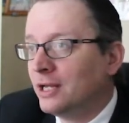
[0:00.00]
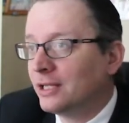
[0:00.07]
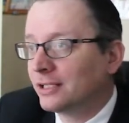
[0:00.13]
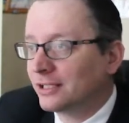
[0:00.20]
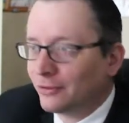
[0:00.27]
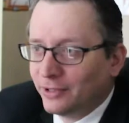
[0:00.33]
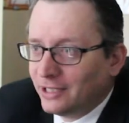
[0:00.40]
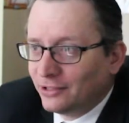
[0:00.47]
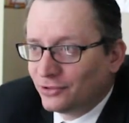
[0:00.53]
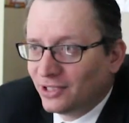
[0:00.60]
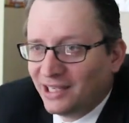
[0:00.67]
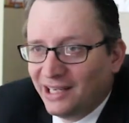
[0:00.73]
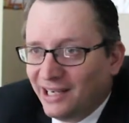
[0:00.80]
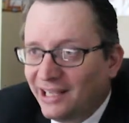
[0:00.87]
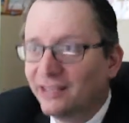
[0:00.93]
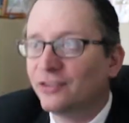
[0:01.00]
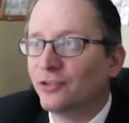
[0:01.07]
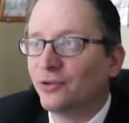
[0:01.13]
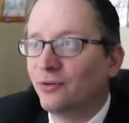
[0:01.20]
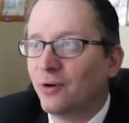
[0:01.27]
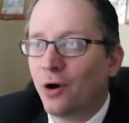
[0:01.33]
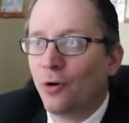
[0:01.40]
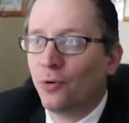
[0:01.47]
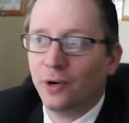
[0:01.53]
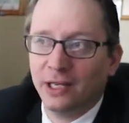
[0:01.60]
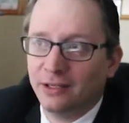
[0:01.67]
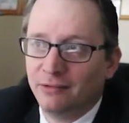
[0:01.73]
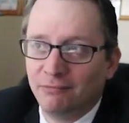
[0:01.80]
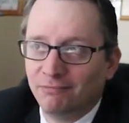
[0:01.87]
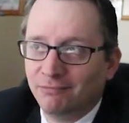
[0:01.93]
So he didn't really need to go
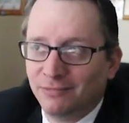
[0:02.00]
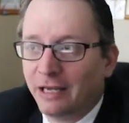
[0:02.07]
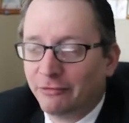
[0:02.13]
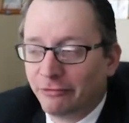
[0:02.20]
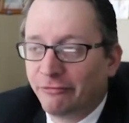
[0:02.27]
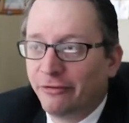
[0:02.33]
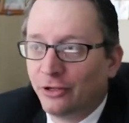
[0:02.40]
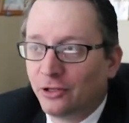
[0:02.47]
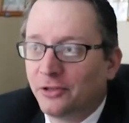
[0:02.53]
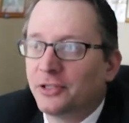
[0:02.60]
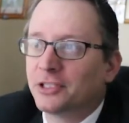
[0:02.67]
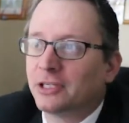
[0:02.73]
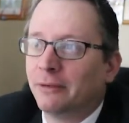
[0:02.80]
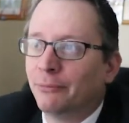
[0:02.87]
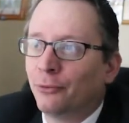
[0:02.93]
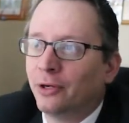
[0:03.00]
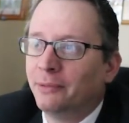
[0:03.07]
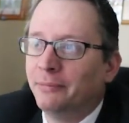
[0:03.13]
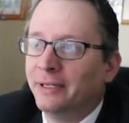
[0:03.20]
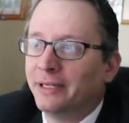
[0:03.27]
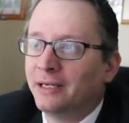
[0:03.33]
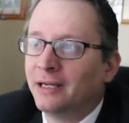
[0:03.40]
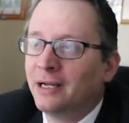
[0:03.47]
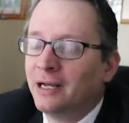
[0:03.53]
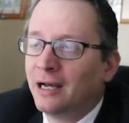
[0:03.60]
and fulfill this appointment.